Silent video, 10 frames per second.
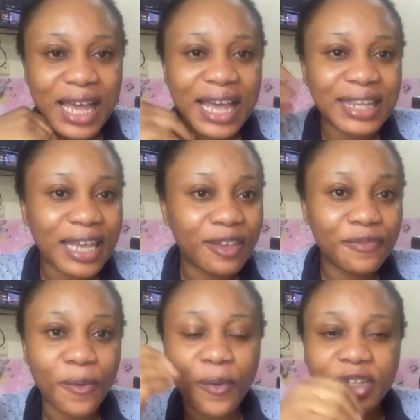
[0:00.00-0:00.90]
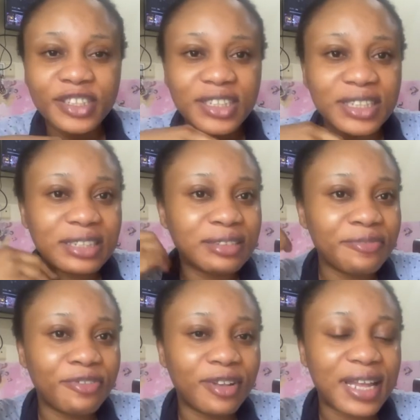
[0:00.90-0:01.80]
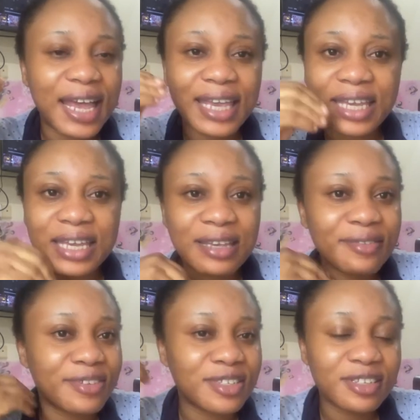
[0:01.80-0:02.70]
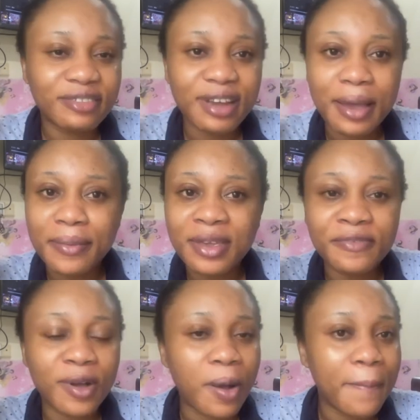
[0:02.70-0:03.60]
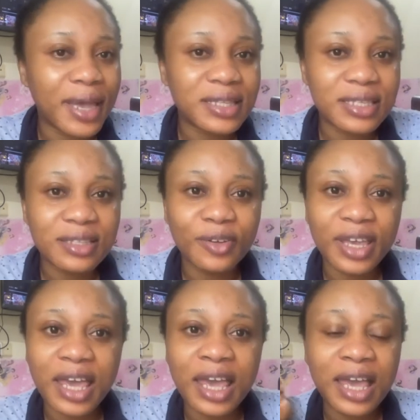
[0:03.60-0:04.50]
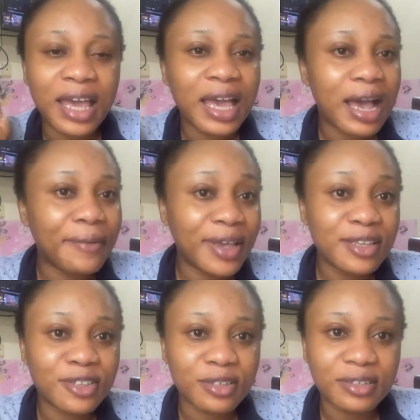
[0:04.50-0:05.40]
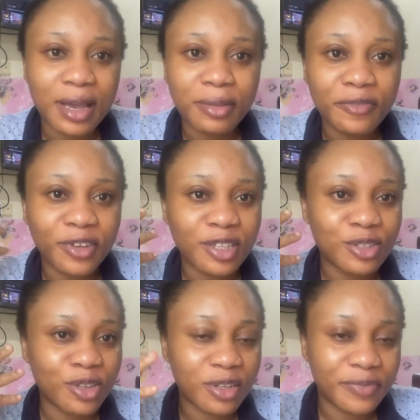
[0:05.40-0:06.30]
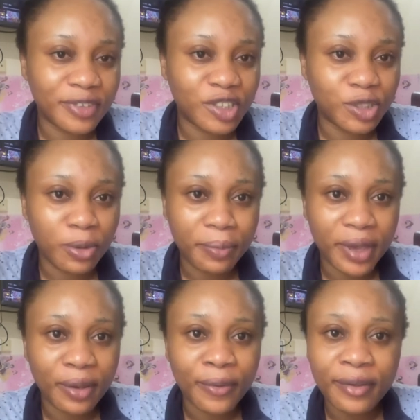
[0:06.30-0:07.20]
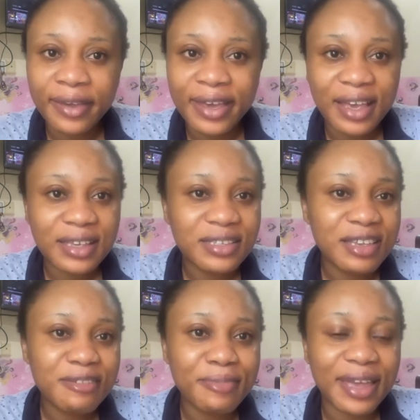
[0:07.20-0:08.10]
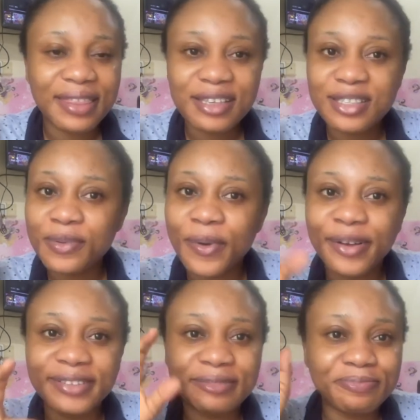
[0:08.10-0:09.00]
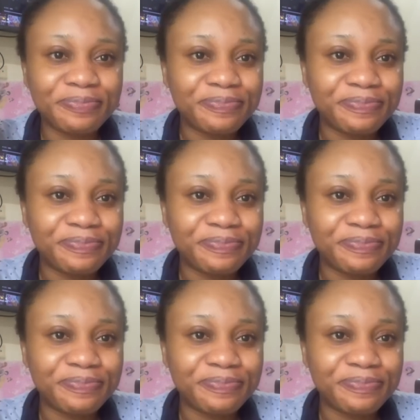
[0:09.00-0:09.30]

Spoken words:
thank you for watching, for liking, for subscribing, for commenting, okay? And when you subscribe, don't forget to turn the notification bell. See you in my next one.